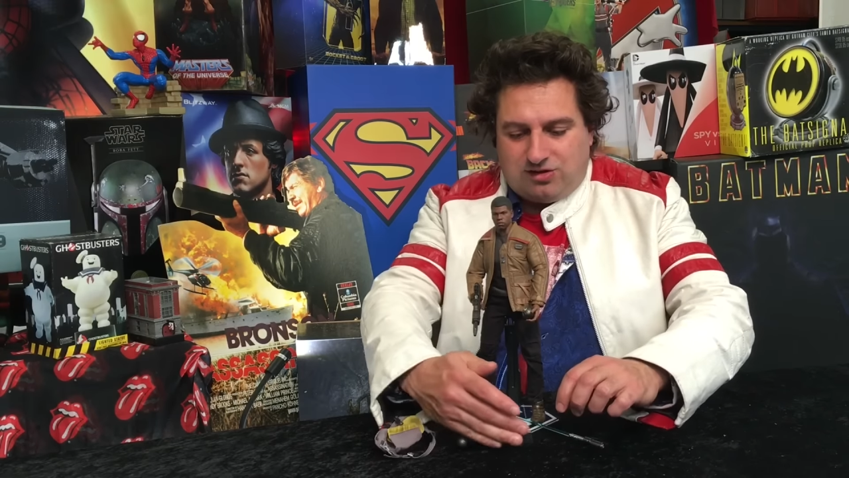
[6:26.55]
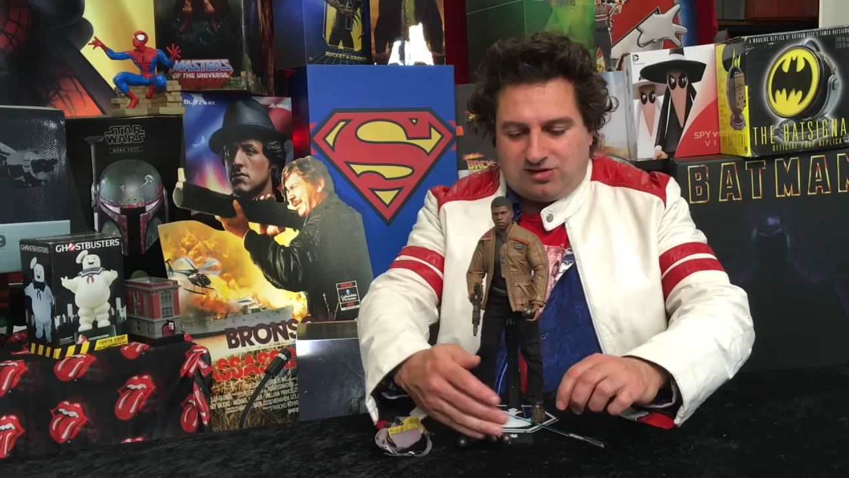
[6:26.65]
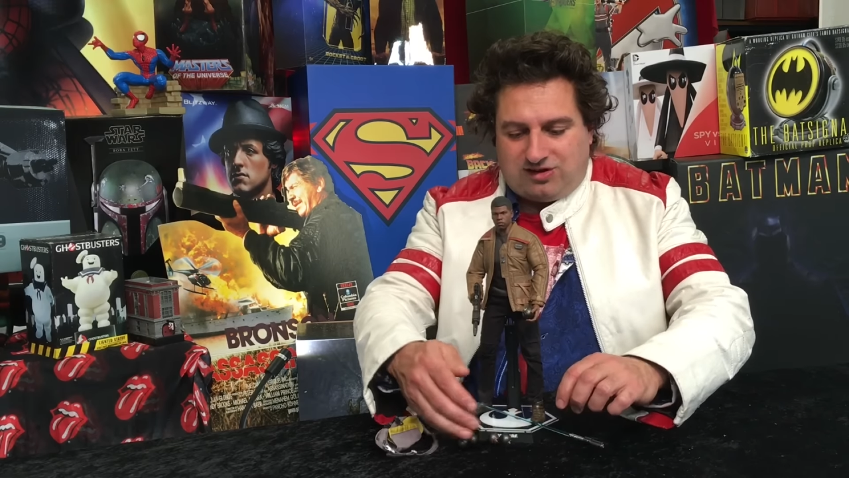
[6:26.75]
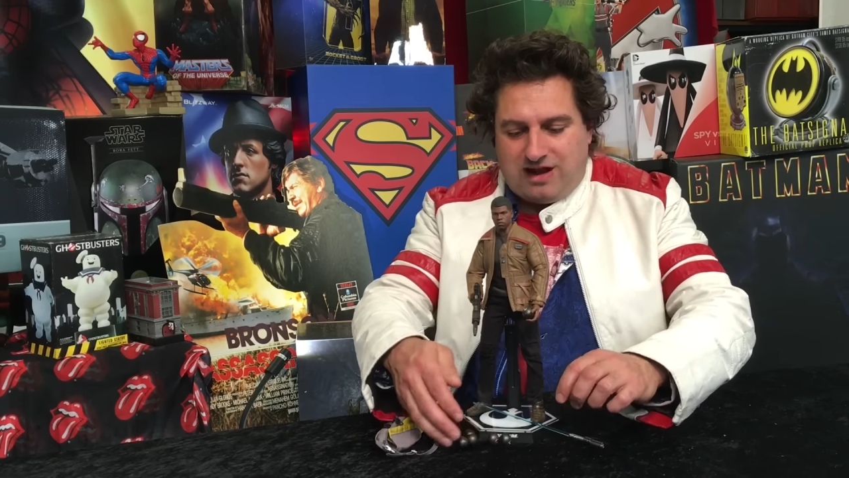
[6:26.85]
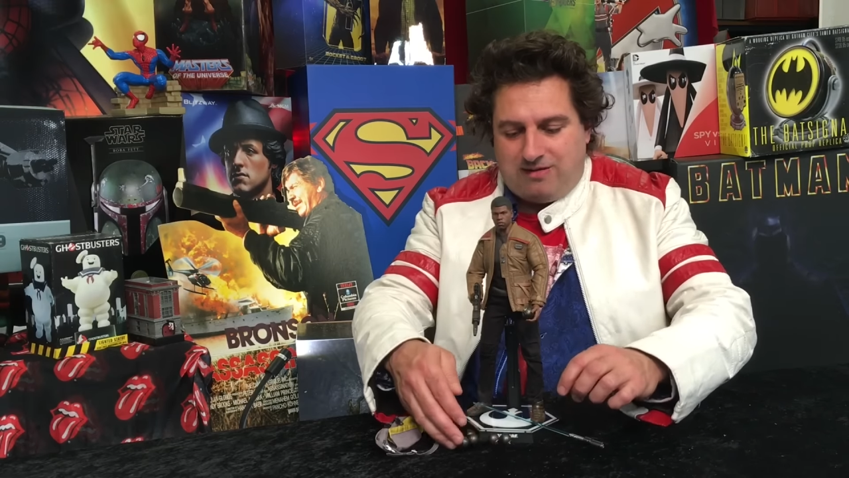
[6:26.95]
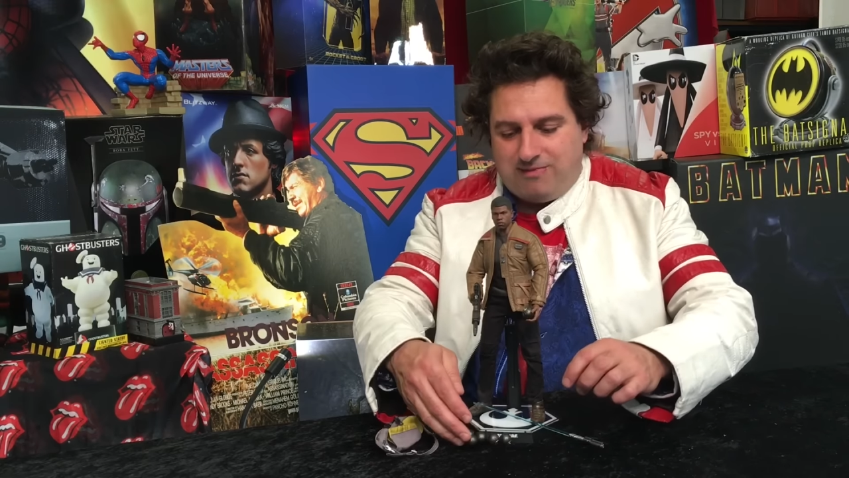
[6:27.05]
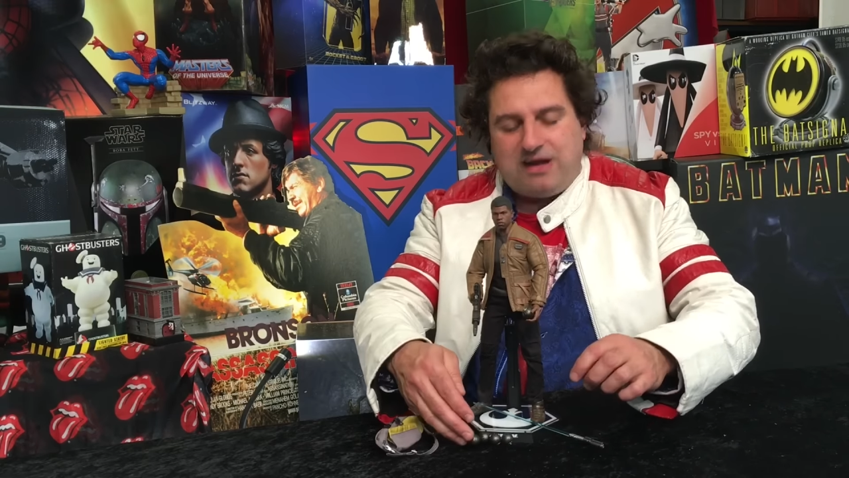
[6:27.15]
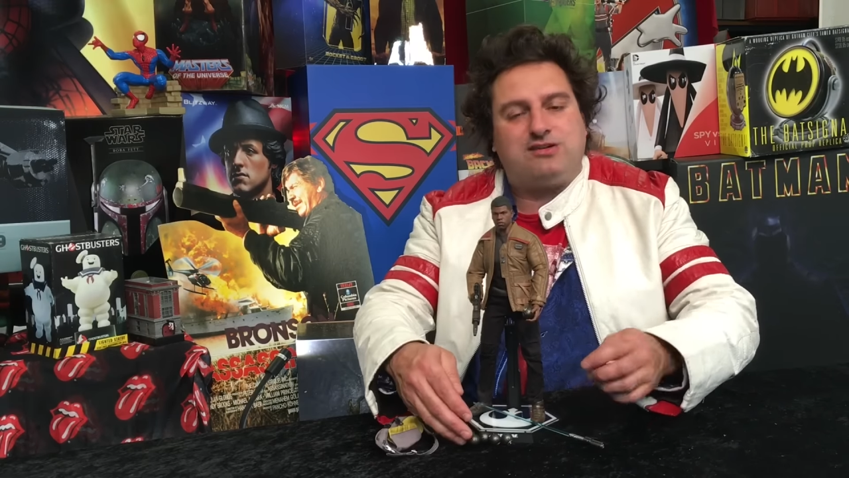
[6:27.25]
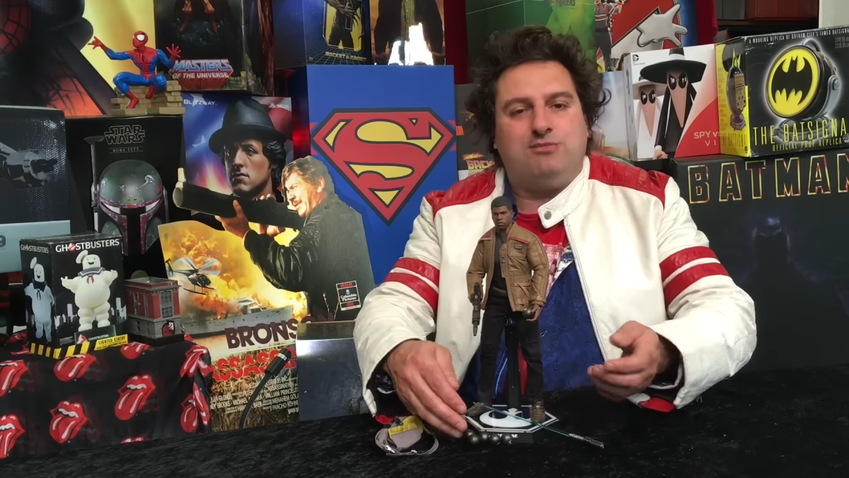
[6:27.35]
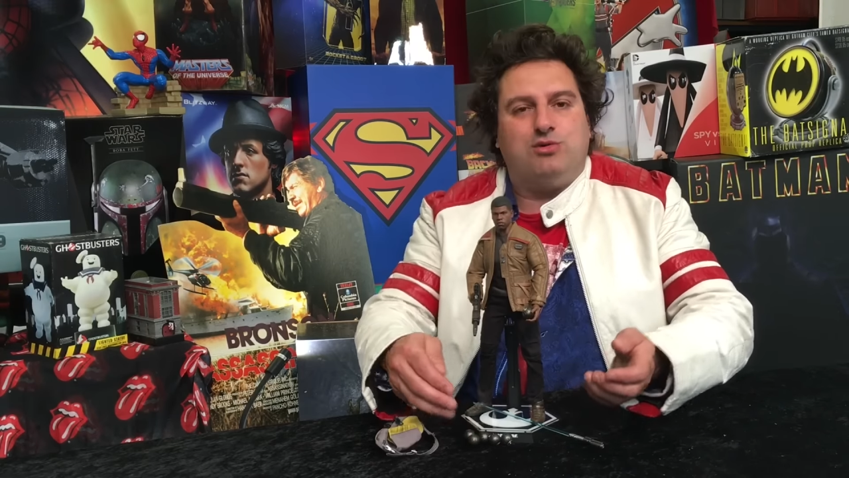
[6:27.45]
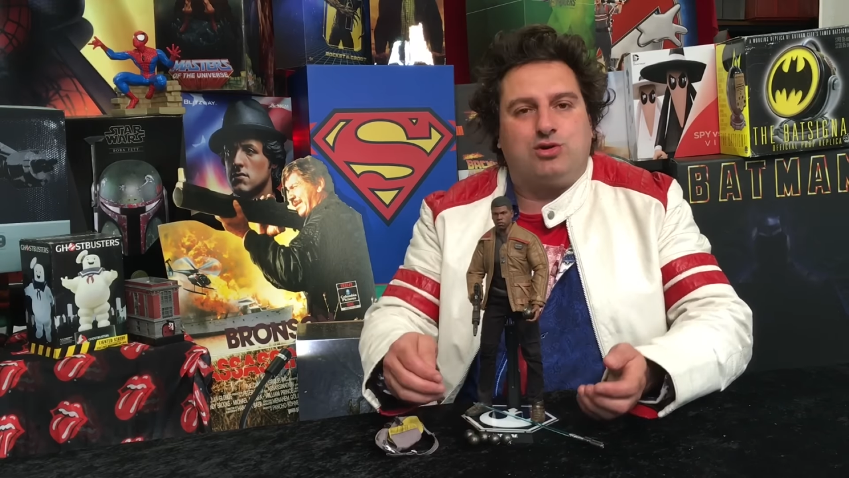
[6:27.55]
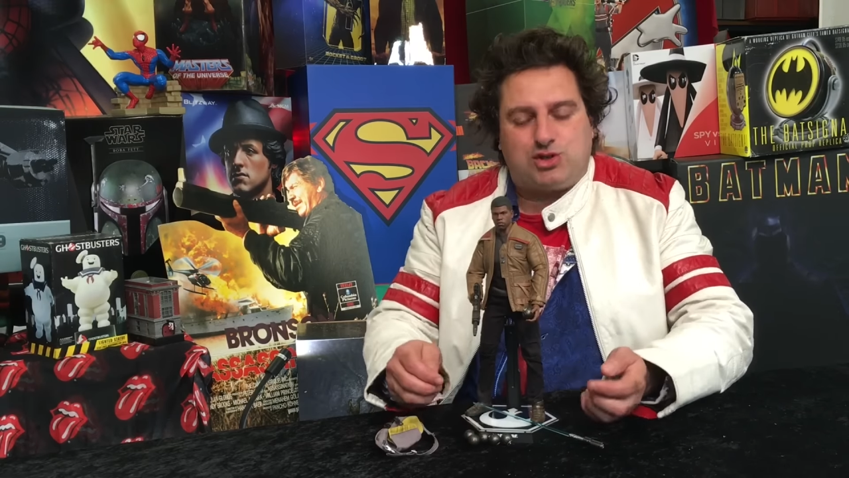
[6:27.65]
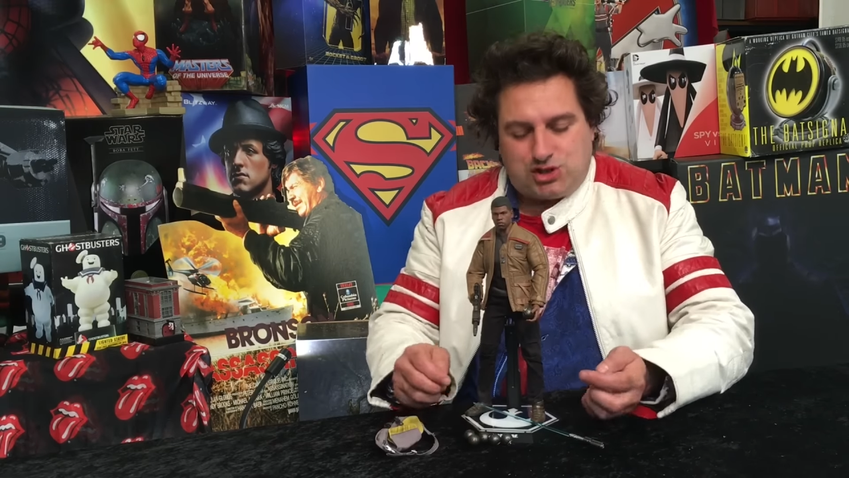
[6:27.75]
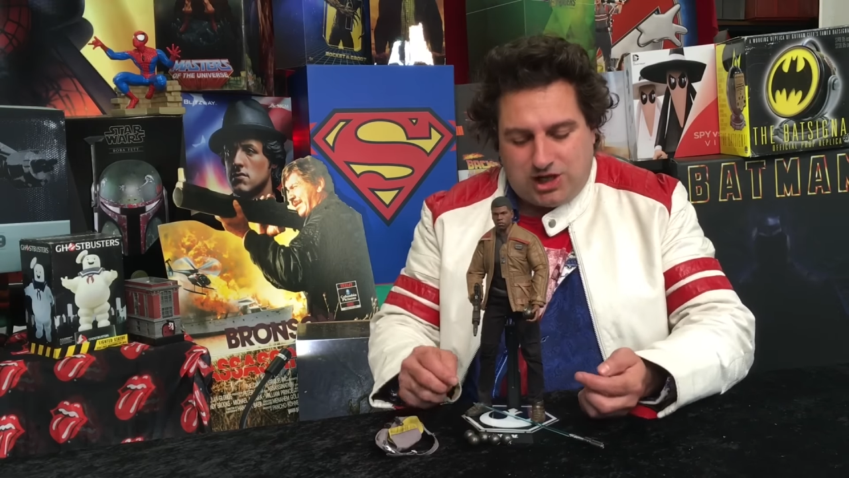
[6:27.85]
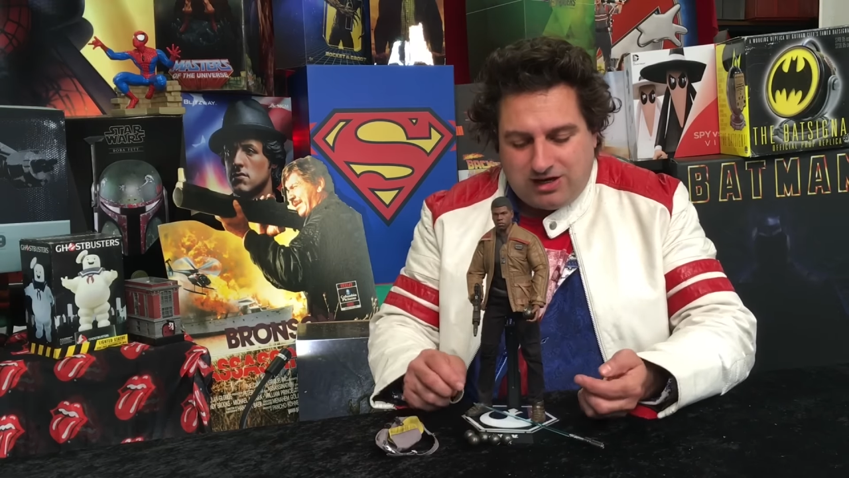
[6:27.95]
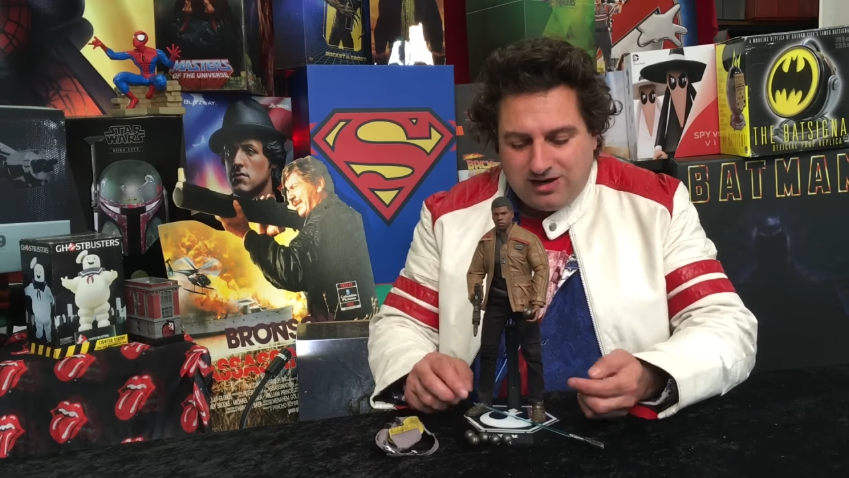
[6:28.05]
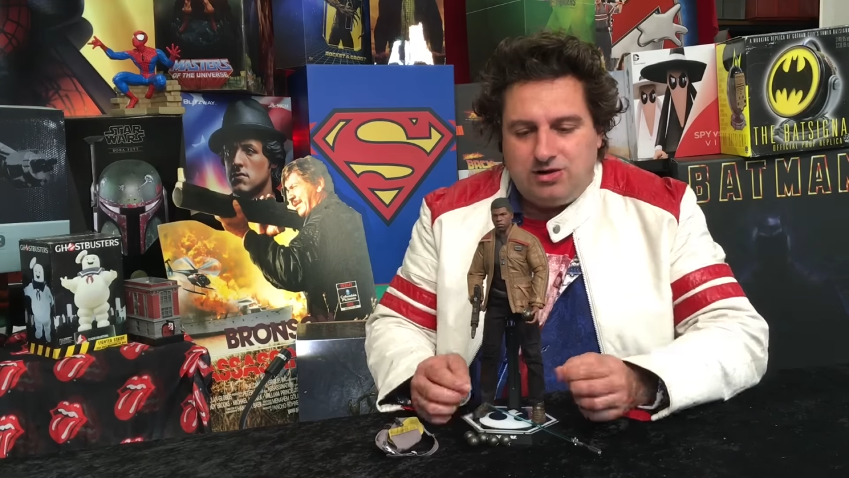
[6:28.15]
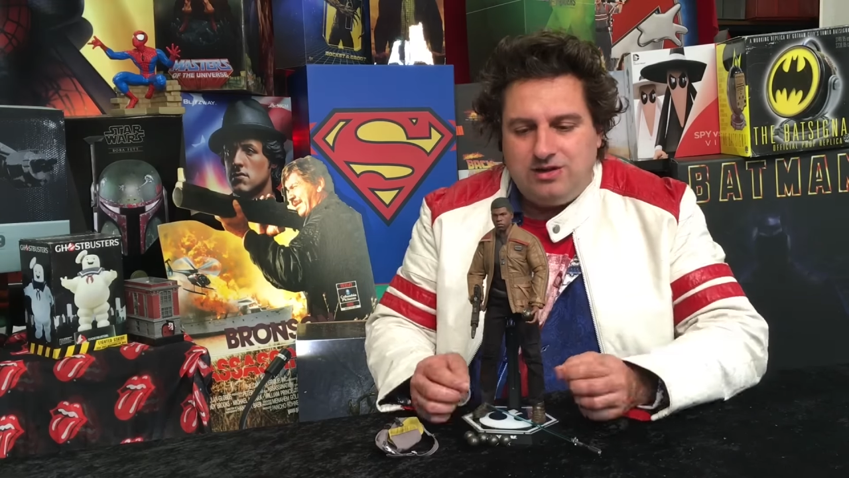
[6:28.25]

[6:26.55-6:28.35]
the stand makes them look shit.